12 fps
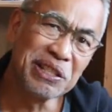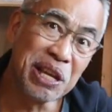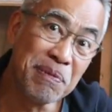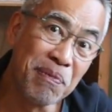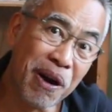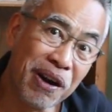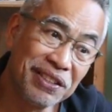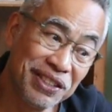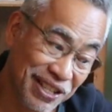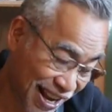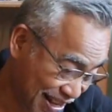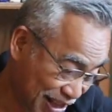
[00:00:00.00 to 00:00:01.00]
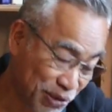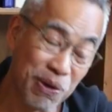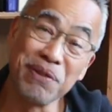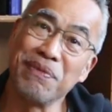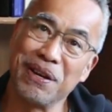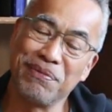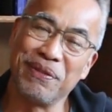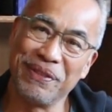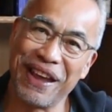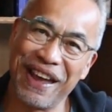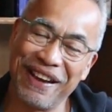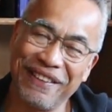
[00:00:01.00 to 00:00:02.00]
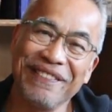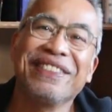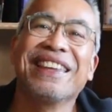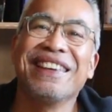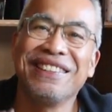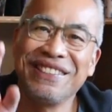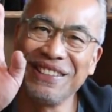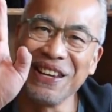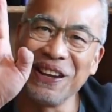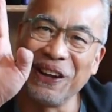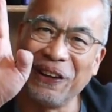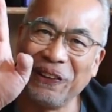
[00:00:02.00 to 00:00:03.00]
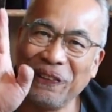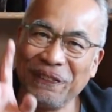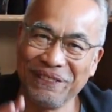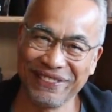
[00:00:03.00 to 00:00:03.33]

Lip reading: I say March? Yeah, that's 1 month from now. See you!